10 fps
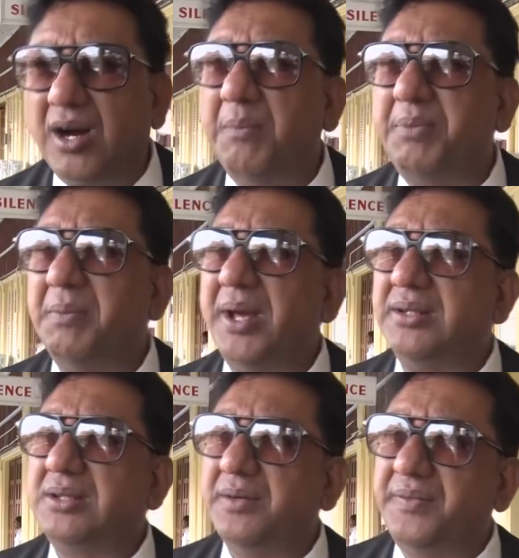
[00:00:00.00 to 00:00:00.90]

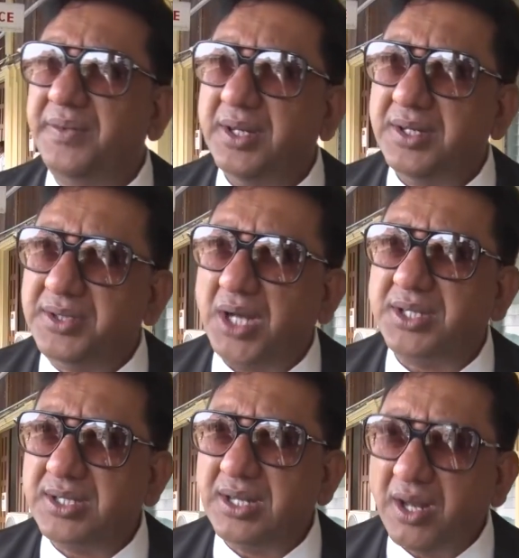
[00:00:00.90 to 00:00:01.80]
complement of
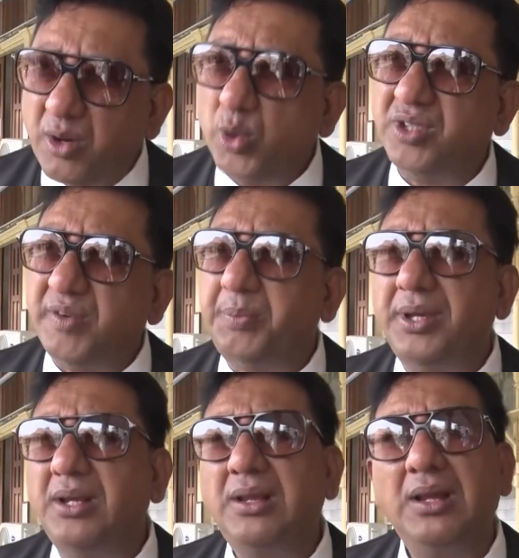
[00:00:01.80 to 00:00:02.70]
judges in the Court of
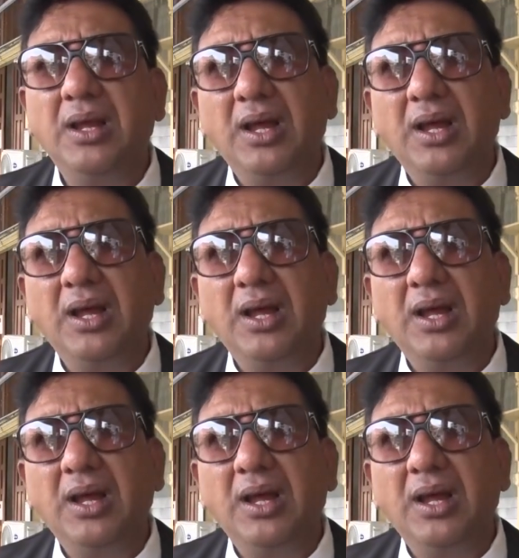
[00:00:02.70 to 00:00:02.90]
Appeal.